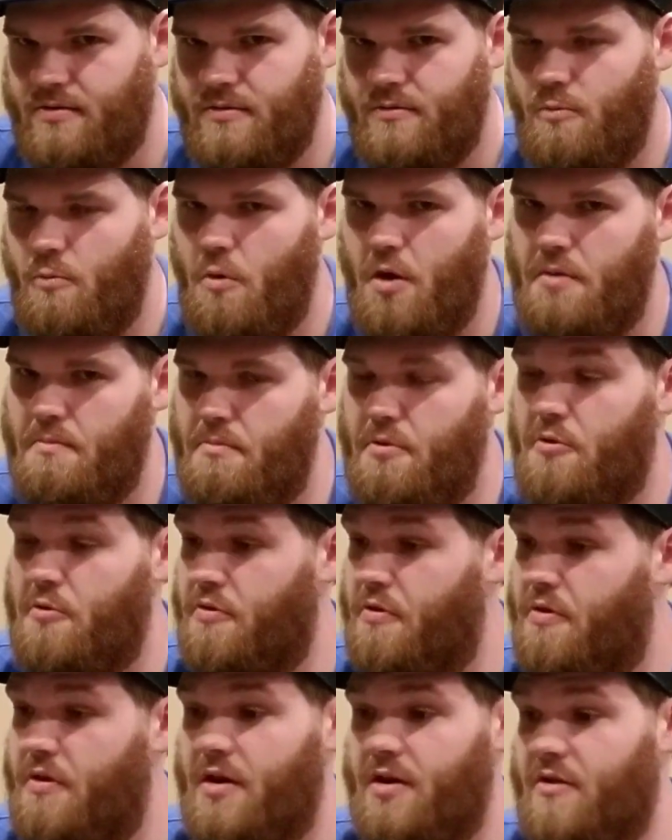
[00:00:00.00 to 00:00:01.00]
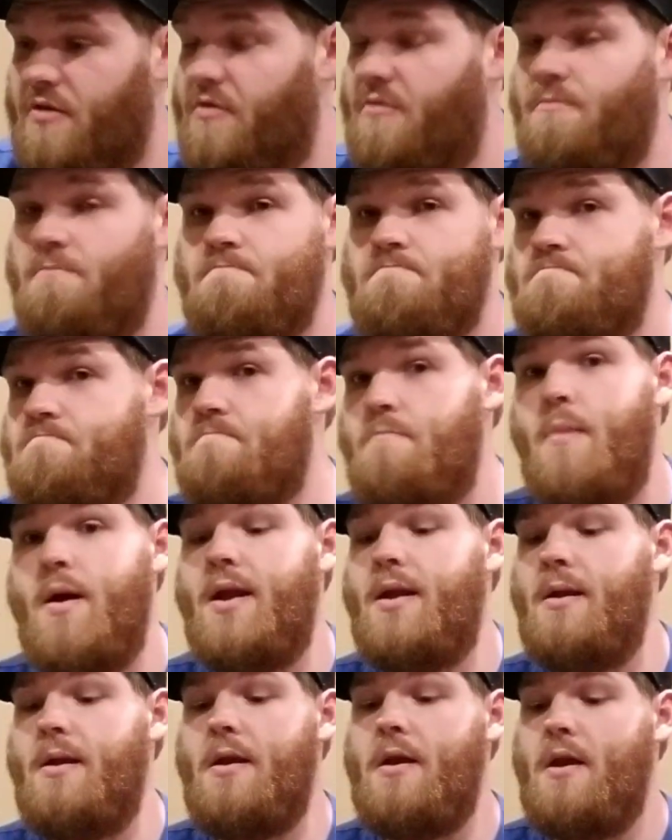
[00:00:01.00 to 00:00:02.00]
one booth that has
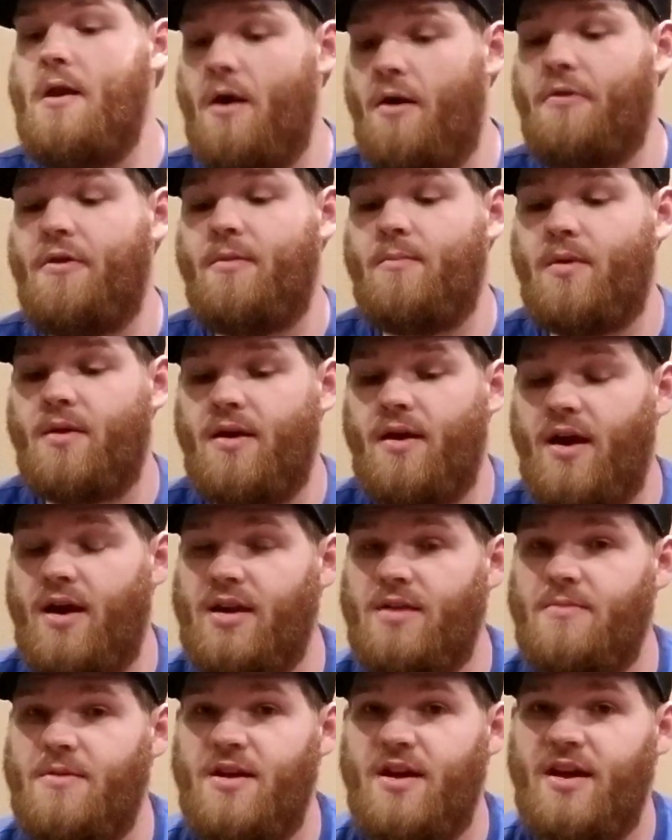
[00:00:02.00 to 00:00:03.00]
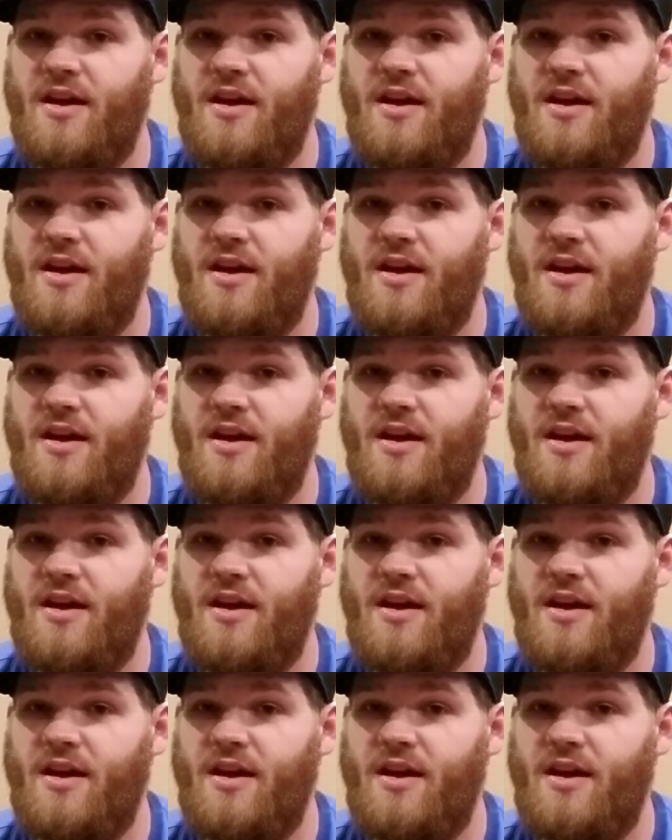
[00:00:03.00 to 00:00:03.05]
been nothing but kind to me.